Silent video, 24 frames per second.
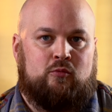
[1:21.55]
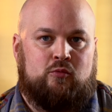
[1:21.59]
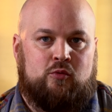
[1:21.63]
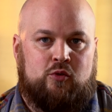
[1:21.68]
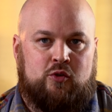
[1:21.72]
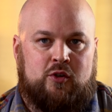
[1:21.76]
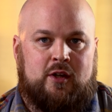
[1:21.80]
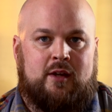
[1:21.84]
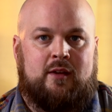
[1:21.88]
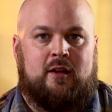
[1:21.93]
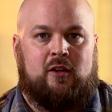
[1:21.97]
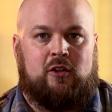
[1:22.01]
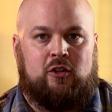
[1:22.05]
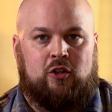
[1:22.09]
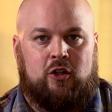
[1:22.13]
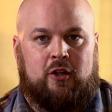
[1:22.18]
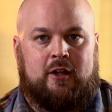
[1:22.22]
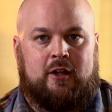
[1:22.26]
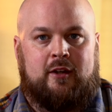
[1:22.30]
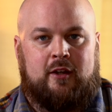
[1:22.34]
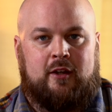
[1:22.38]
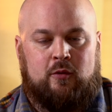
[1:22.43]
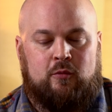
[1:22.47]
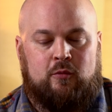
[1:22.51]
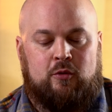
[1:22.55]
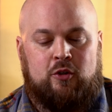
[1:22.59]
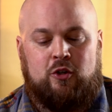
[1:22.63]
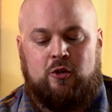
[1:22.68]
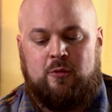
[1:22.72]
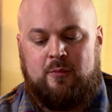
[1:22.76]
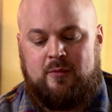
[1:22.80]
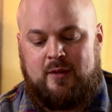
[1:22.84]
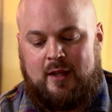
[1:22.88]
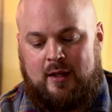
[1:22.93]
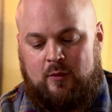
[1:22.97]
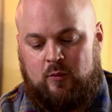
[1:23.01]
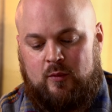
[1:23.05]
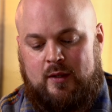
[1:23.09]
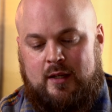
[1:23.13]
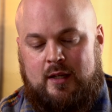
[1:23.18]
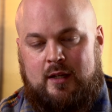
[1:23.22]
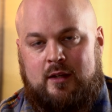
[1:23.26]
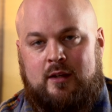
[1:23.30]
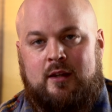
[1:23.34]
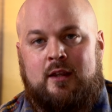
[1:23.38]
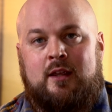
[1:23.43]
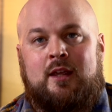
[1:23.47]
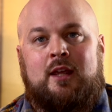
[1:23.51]
ruining the look in the room, then
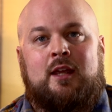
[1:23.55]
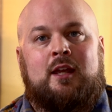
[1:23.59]
we